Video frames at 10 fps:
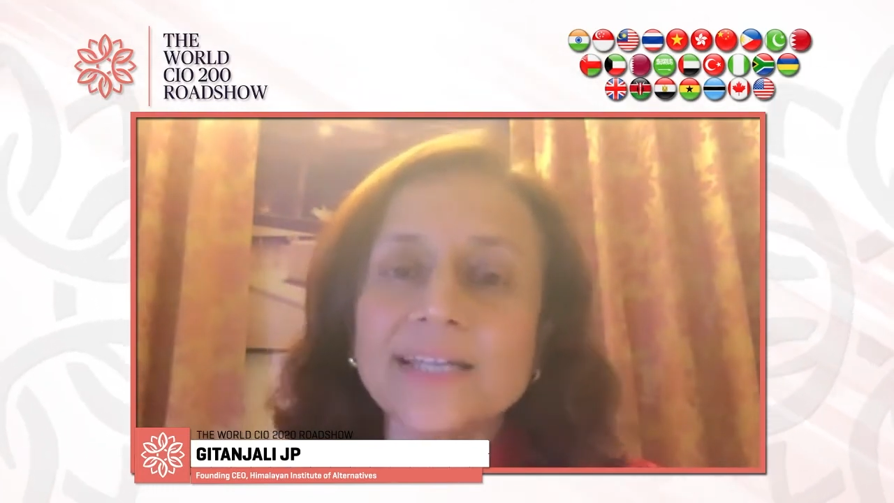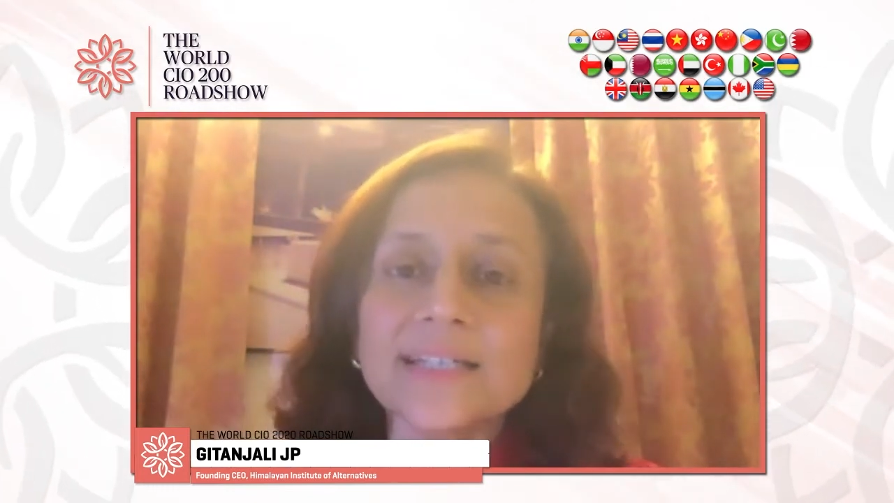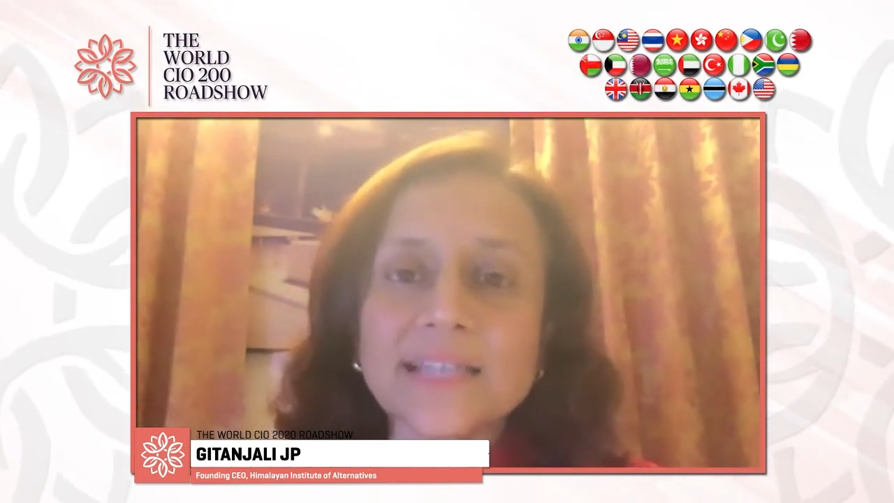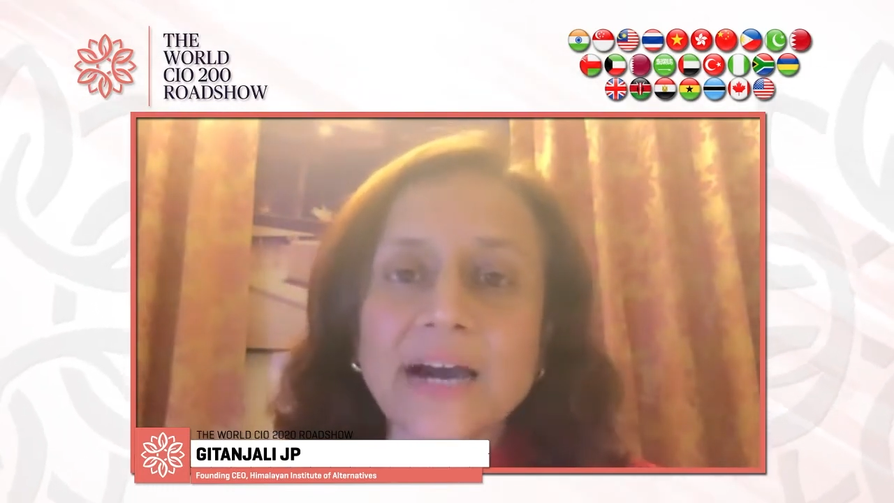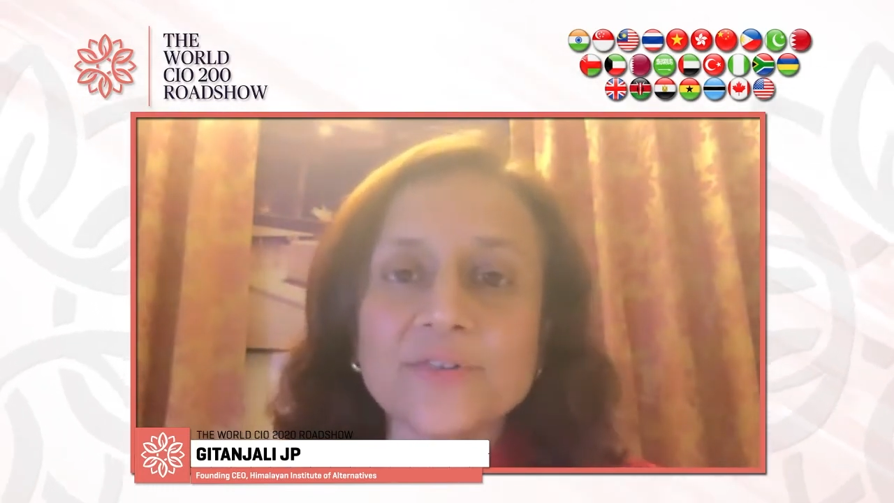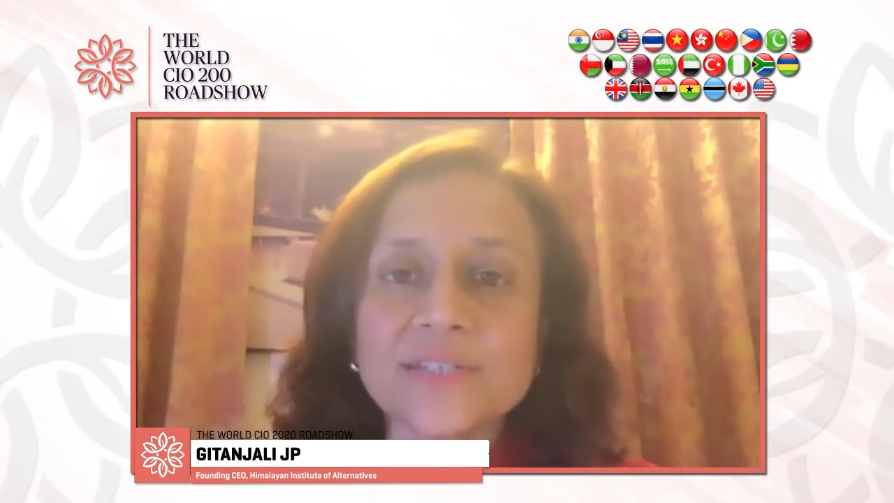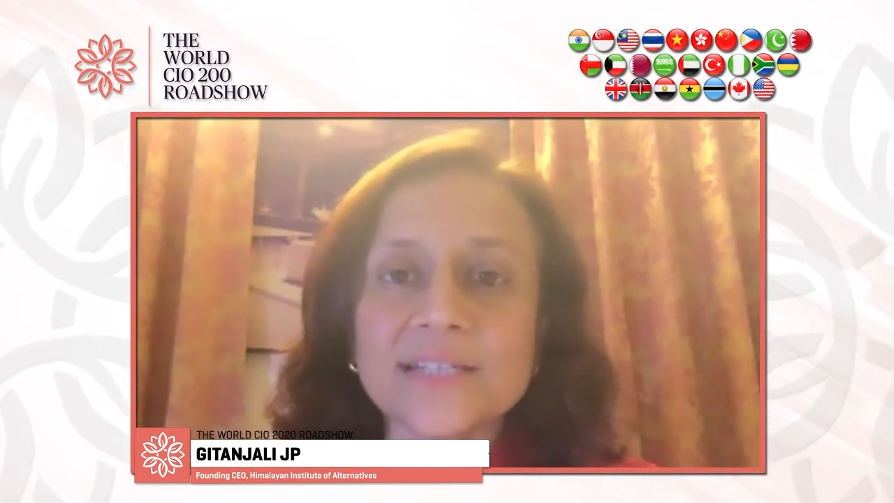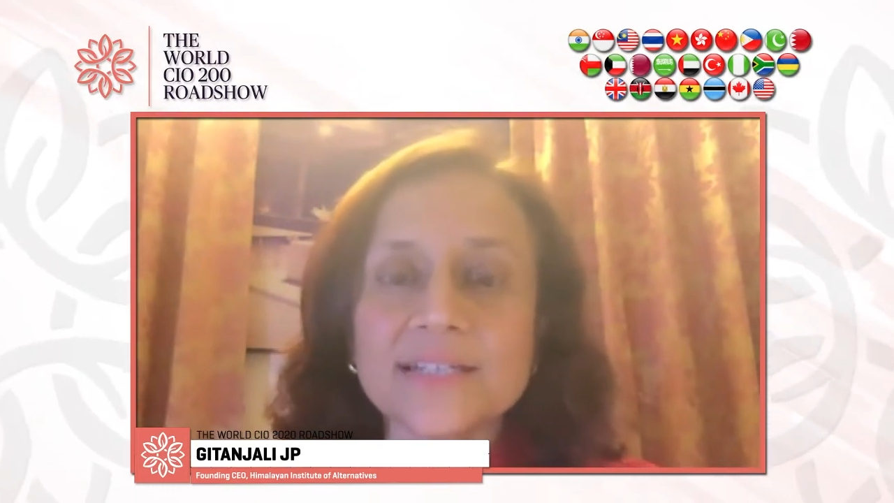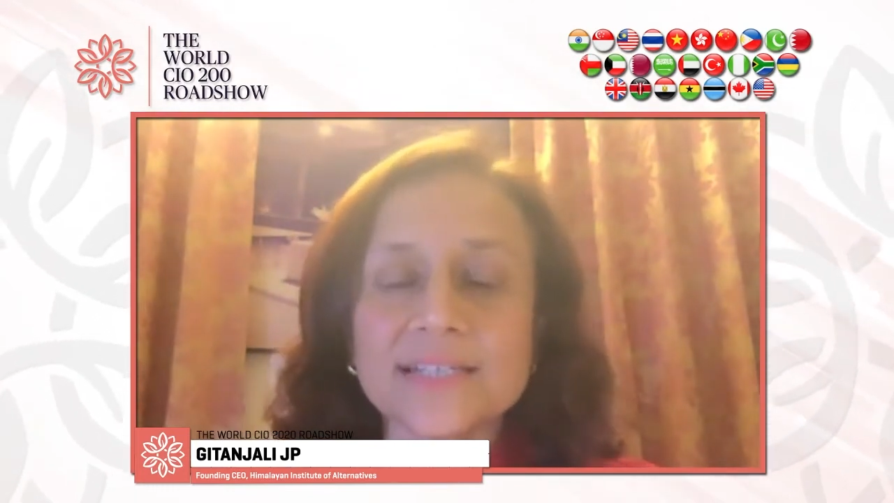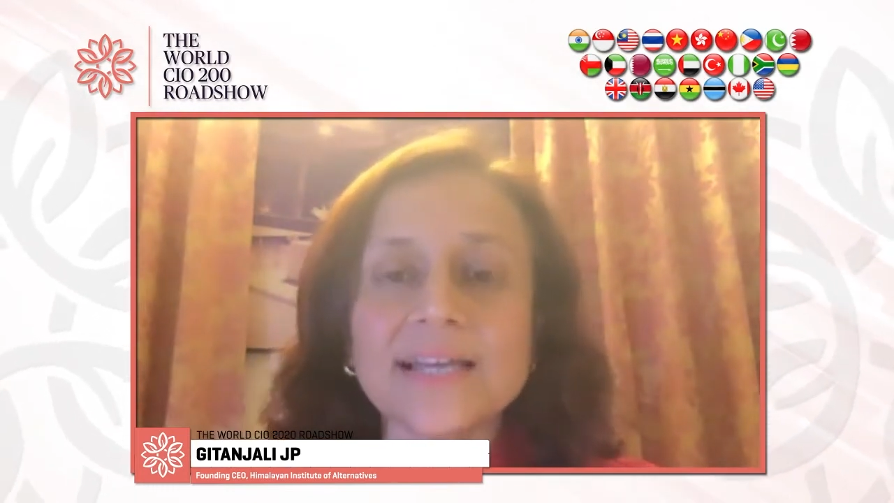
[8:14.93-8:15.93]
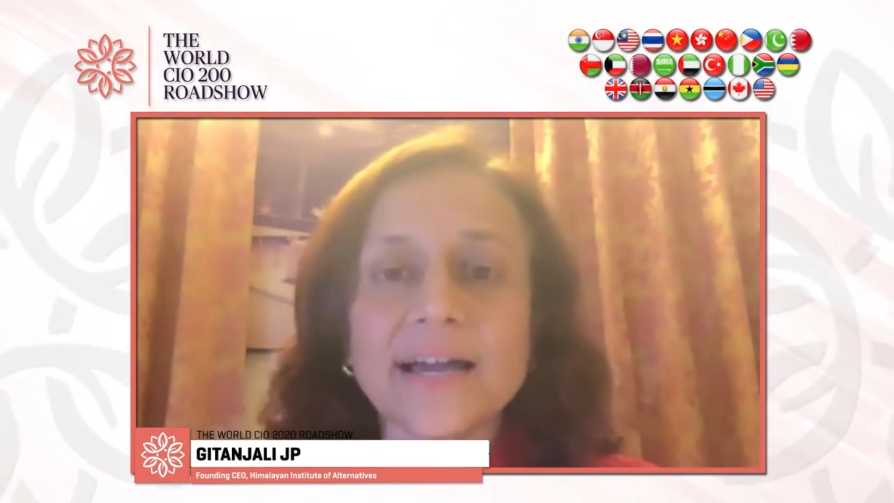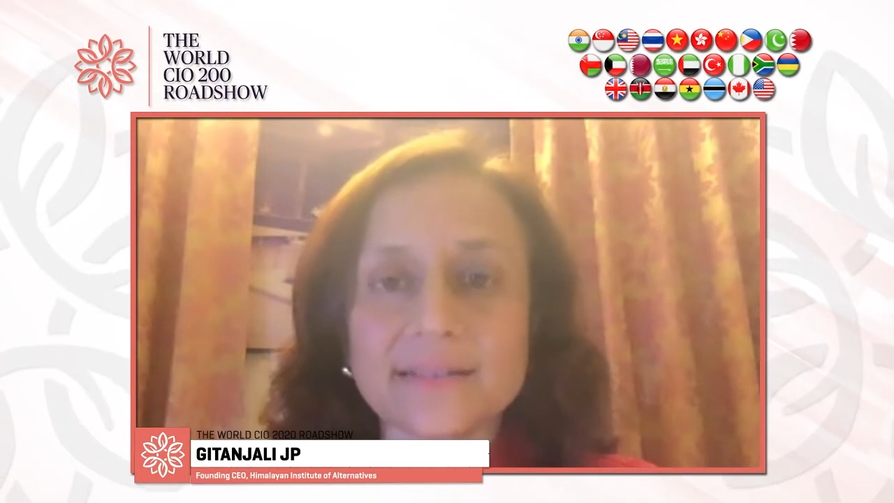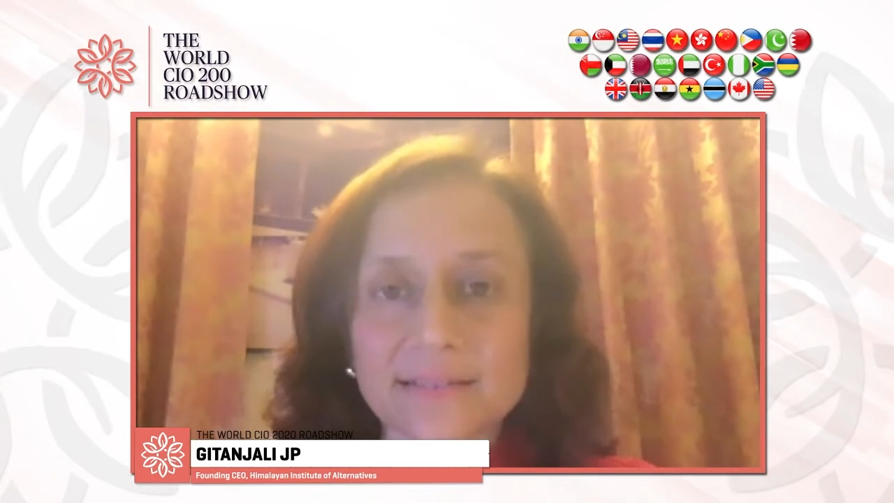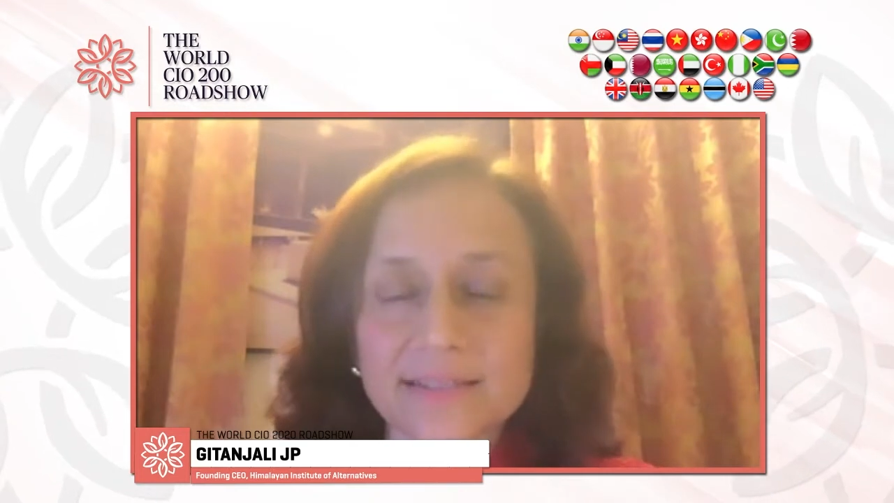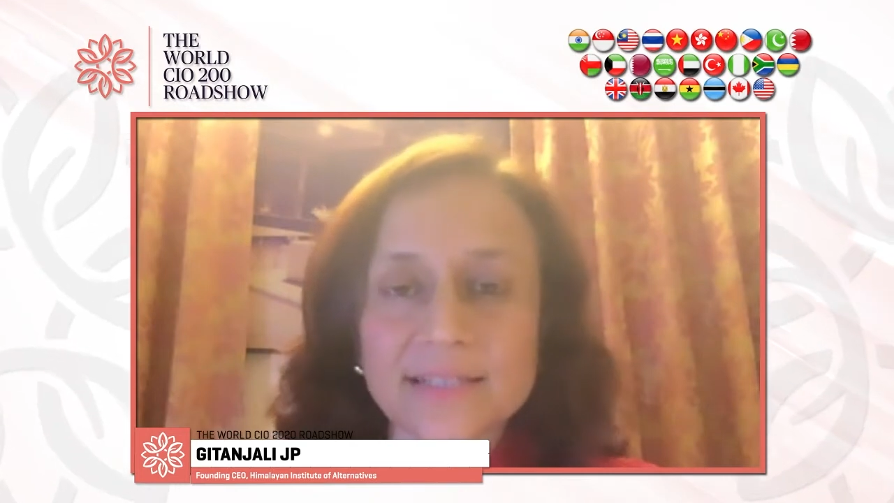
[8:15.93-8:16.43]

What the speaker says: 1,000 desires,